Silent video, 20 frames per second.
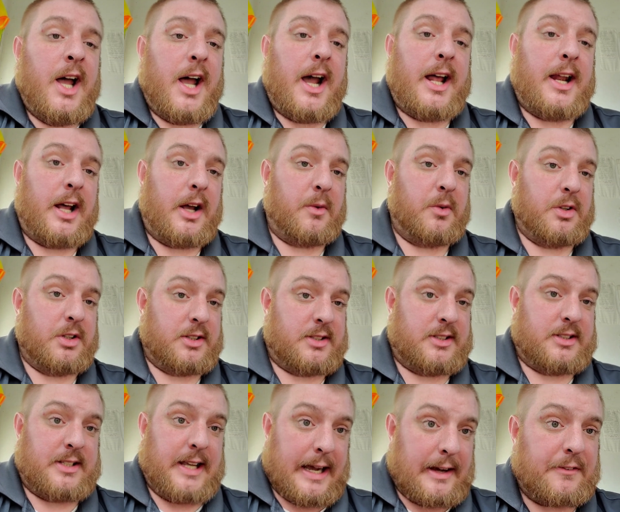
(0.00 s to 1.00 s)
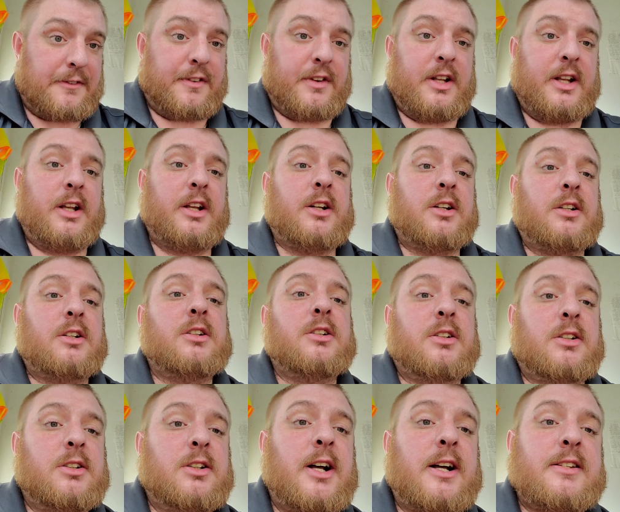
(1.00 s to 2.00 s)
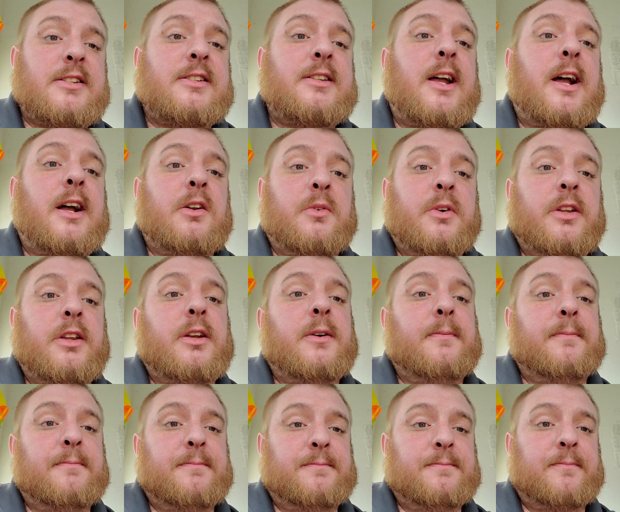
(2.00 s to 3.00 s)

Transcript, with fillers: And I will definitely not stand with them.